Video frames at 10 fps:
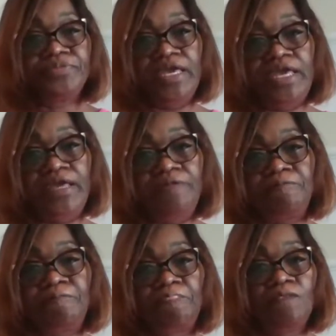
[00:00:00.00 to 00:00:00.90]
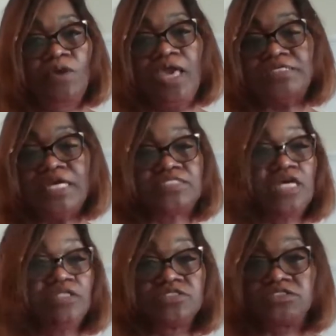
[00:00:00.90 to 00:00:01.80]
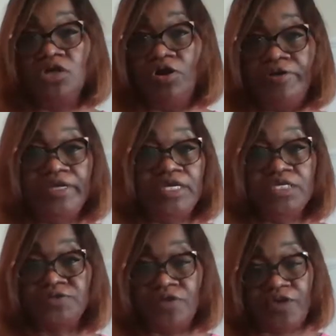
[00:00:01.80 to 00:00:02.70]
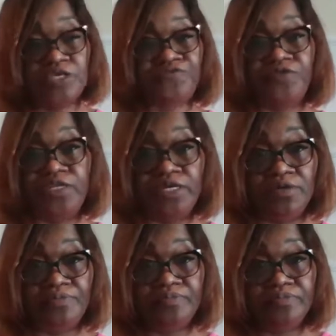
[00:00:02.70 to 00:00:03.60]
And as I tell the story, it's for them.